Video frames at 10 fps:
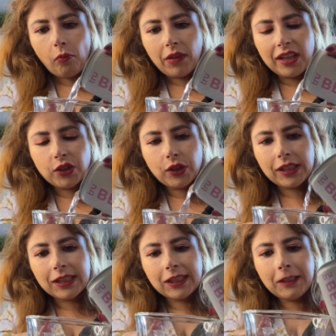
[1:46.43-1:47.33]
as you
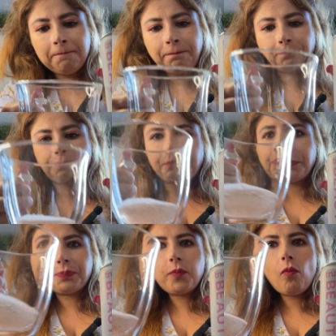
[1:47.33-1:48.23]
can see,
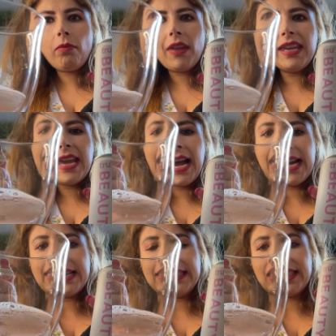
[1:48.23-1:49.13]
it
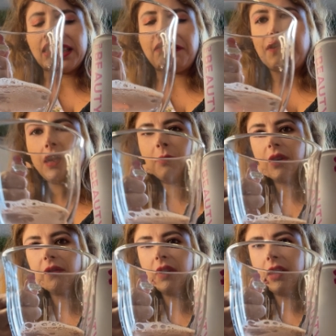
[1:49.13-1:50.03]
has the flavor
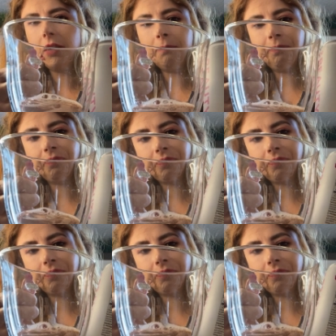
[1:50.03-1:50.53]
of the